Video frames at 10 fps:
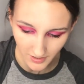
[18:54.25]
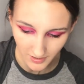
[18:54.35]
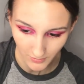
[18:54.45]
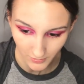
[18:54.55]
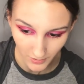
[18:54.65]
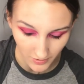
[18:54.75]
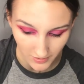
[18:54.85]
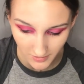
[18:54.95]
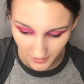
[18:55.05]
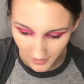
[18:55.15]
Little
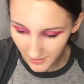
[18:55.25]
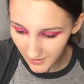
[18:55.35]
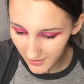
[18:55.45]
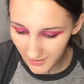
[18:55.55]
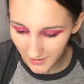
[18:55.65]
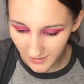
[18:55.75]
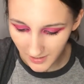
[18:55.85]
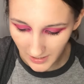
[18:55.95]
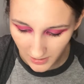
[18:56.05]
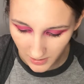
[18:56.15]
dots.
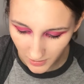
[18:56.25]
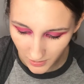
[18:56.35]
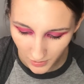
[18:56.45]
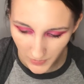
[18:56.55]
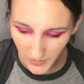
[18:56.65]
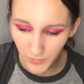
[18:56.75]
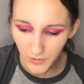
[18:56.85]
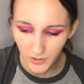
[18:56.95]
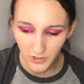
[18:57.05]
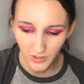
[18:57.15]
Then do people
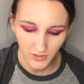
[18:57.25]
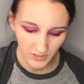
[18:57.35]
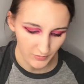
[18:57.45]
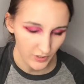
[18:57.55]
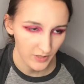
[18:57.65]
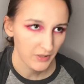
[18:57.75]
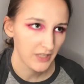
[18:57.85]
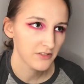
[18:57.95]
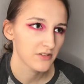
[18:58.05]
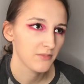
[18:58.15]
usually use a beauty
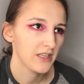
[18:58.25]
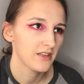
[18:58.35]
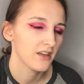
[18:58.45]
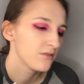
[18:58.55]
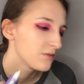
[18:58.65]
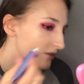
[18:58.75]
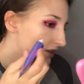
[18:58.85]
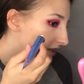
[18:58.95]
blender to blend it out, don't they?